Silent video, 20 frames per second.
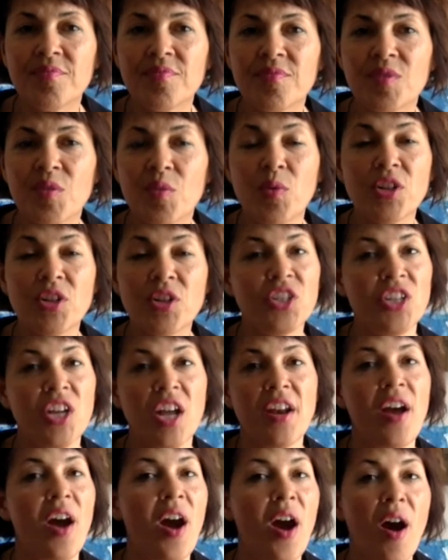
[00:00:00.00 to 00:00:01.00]
we're
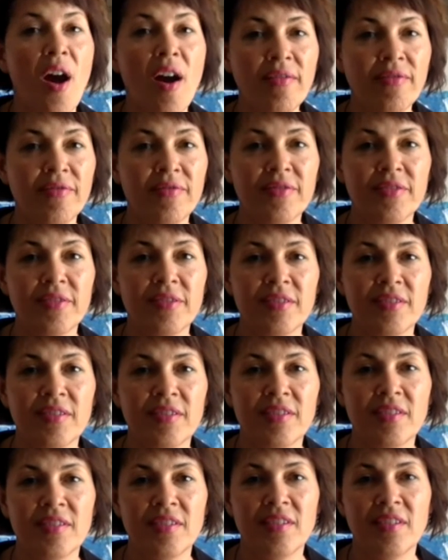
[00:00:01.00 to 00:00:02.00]
shut off
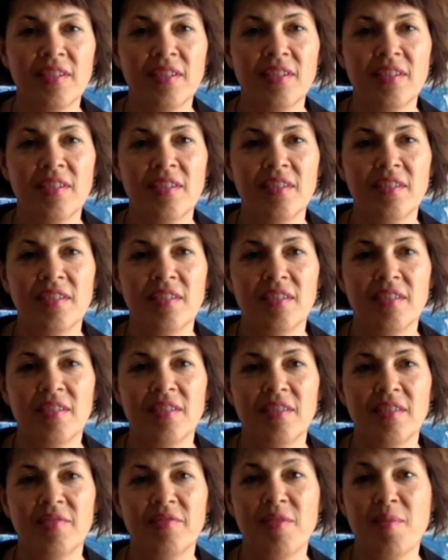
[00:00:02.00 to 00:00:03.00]

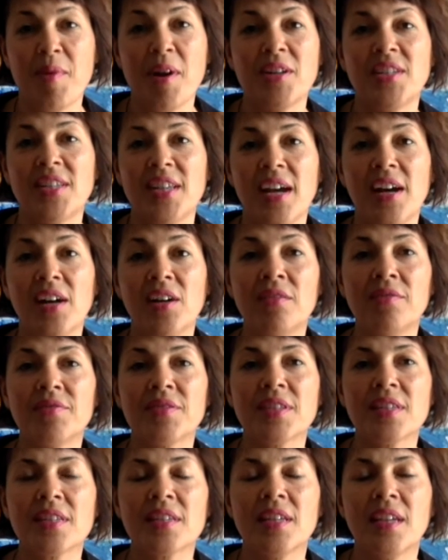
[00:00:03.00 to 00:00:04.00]
from
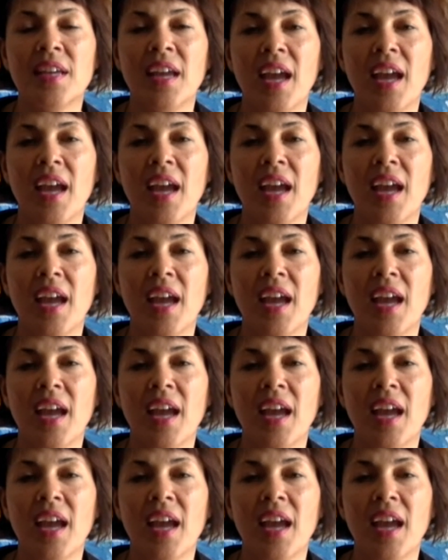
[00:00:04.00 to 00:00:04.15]
ourselves.